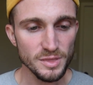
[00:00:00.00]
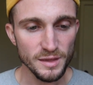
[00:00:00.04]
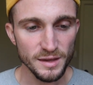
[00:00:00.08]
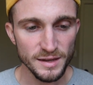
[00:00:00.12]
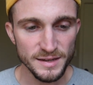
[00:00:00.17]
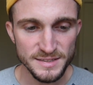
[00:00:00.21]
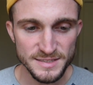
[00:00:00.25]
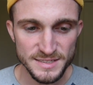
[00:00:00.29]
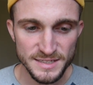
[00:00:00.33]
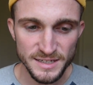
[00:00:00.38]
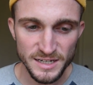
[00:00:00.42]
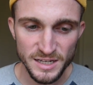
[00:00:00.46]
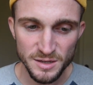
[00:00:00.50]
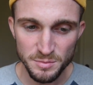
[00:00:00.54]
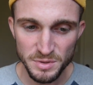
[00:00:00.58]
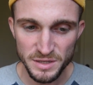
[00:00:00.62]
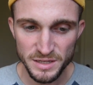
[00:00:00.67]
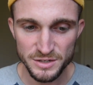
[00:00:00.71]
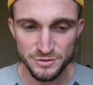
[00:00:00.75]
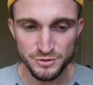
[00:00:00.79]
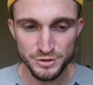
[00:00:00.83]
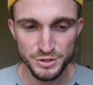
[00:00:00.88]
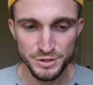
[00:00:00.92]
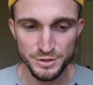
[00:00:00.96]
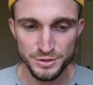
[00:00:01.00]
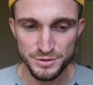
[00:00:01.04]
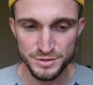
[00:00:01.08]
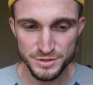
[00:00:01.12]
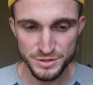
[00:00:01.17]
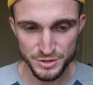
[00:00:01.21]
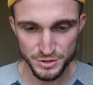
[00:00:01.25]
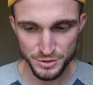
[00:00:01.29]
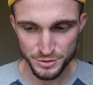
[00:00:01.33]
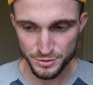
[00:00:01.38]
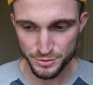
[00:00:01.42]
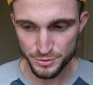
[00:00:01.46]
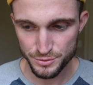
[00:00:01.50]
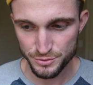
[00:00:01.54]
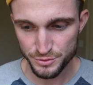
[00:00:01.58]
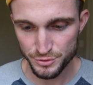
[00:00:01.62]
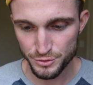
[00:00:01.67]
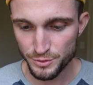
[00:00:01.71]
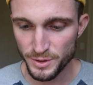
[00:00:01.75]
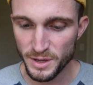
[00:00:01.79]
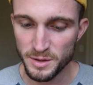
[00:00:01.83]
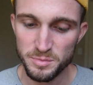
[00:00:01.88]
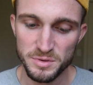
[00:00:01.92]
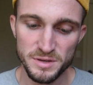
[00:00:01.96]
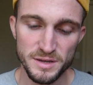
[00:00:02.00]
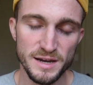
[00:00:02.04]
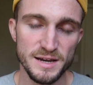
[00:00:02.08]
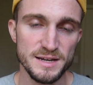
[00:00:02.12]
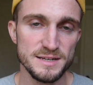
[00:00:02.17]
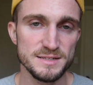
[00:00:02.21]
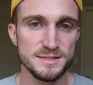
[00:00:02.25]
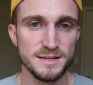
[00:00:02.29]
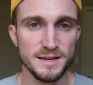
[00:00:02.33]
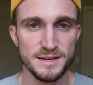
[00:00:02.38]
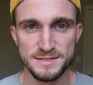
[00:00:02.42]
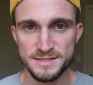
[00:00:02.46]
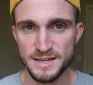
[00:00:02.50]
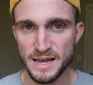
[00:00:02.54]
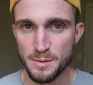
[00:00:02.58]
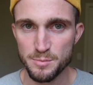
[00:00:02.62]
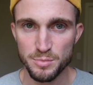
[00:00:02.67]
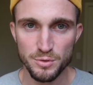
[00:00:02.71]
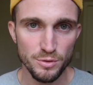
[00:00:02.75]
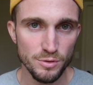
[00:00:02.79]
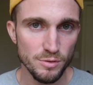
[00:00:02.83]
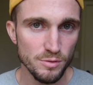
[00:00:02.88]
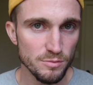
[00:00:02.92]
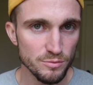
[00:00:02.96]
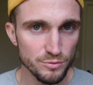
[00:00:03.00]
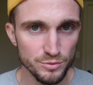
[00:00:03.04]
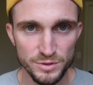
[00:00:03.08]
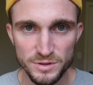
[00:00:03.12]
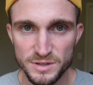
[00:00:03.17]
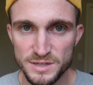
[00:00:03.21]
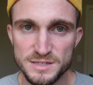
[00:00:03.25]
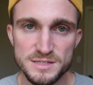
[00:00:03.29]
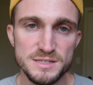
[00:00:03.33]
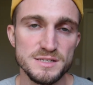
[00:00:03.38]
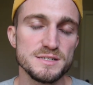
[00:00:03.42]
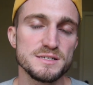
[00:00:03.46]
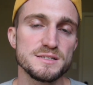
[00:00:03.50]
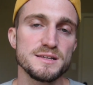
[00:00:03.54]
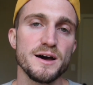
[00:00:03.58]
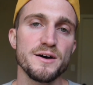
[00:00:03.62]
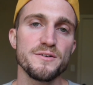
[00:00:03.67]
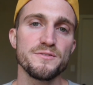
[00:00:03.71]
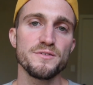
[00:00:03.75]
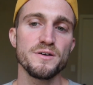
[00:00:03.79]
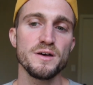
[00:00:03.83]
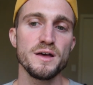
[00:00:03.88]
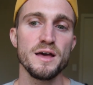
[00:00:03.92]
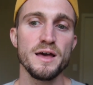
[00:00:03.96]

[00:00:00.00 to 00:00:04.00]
it's going to be introduced to new APIs as Apple releases stuff.